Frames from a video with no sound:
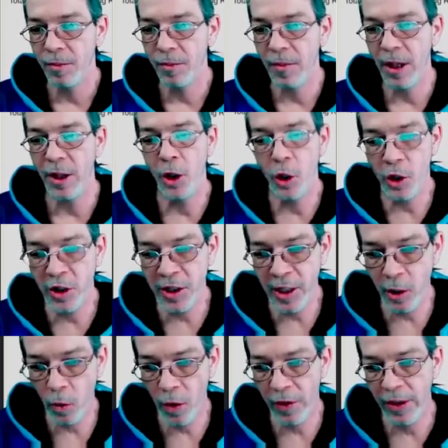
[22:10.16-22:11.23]
and you can
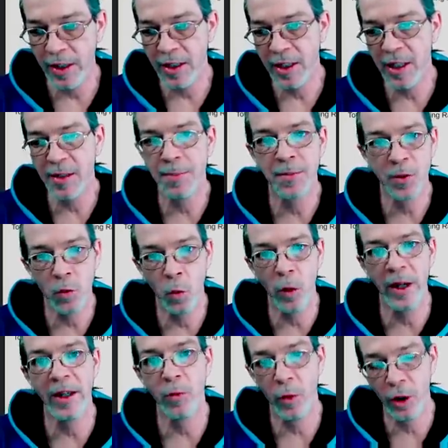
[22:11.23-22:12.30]
see where these systems
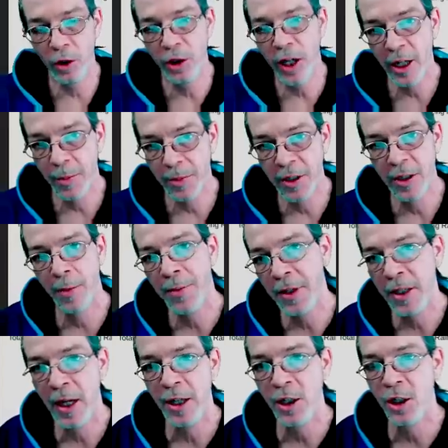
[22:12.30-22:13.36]
went when you check the
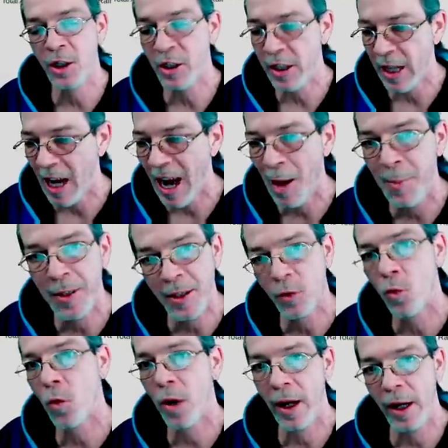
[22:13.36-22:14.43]
precipitation see how much
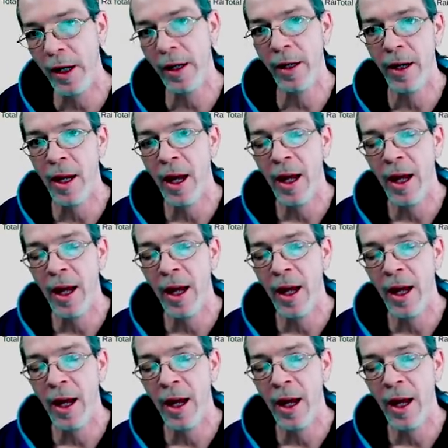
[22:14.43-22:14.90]
rain